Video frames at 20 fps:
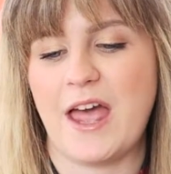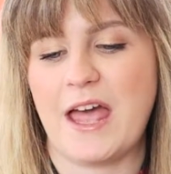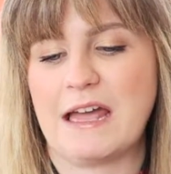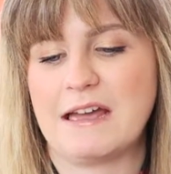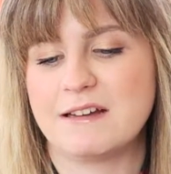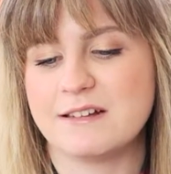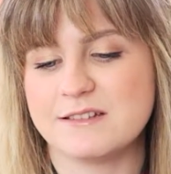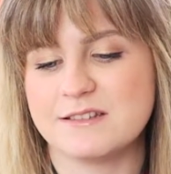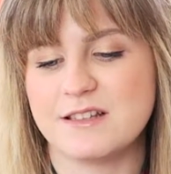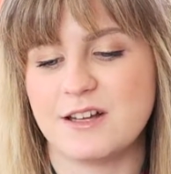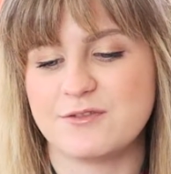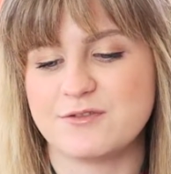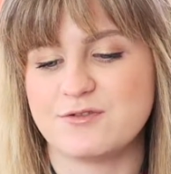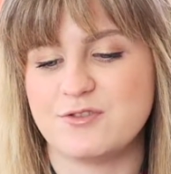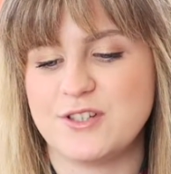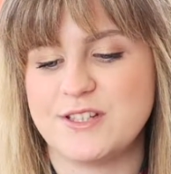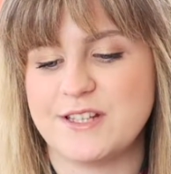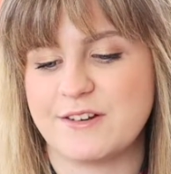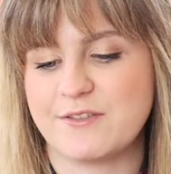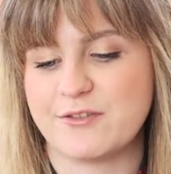I
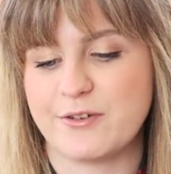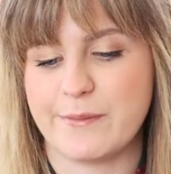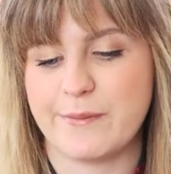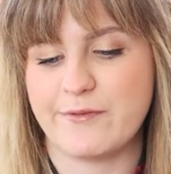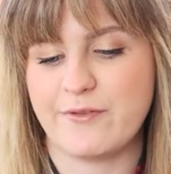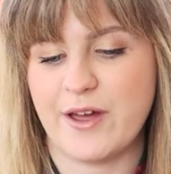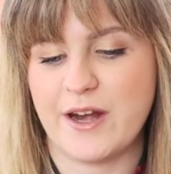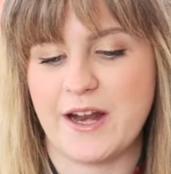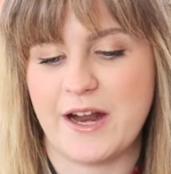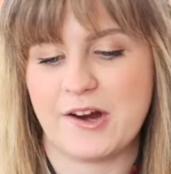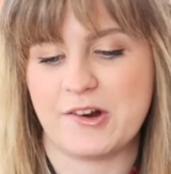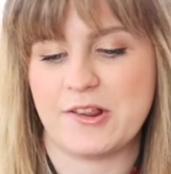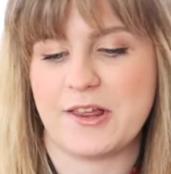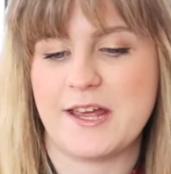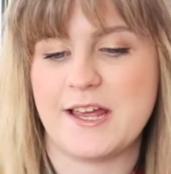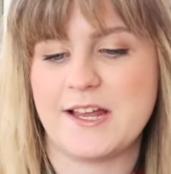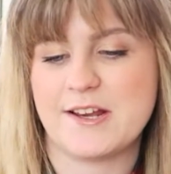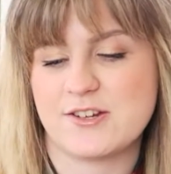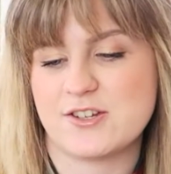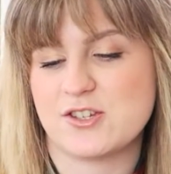loved reading from a very
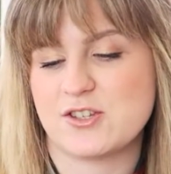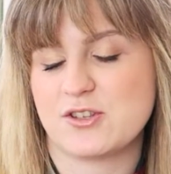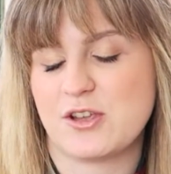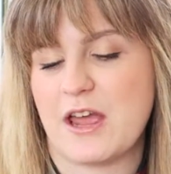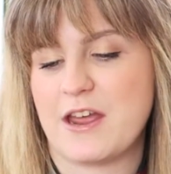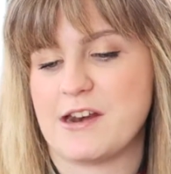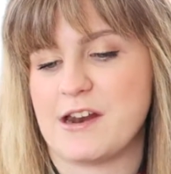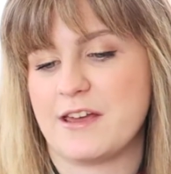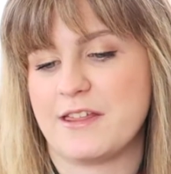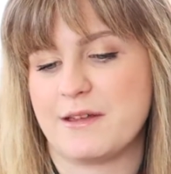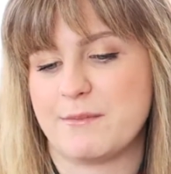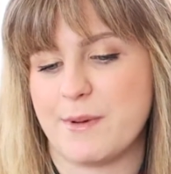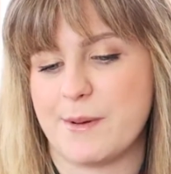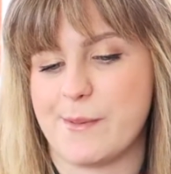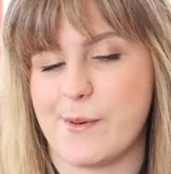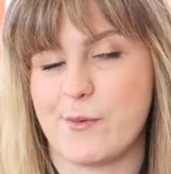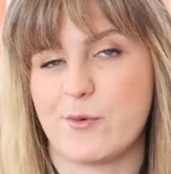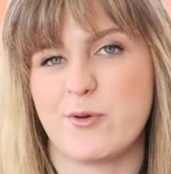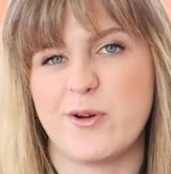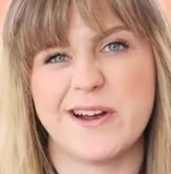early age, and I think
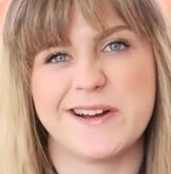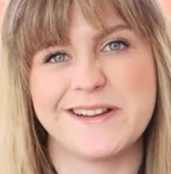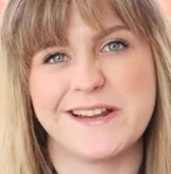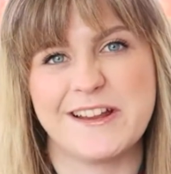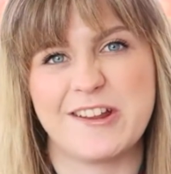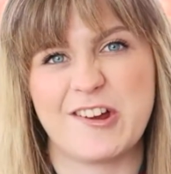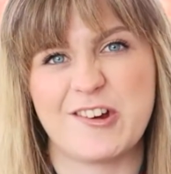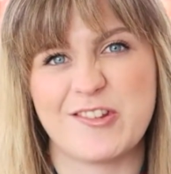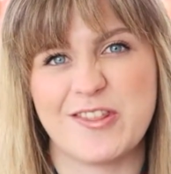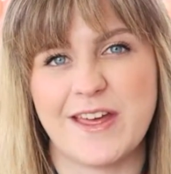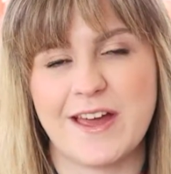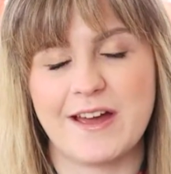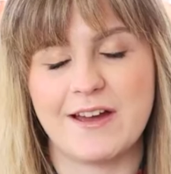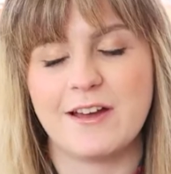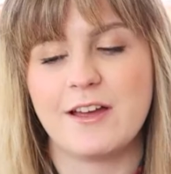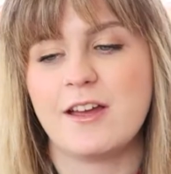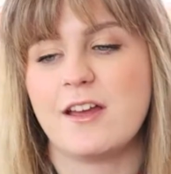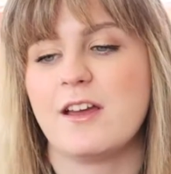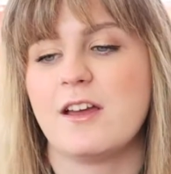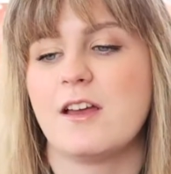my mum quickly learned that.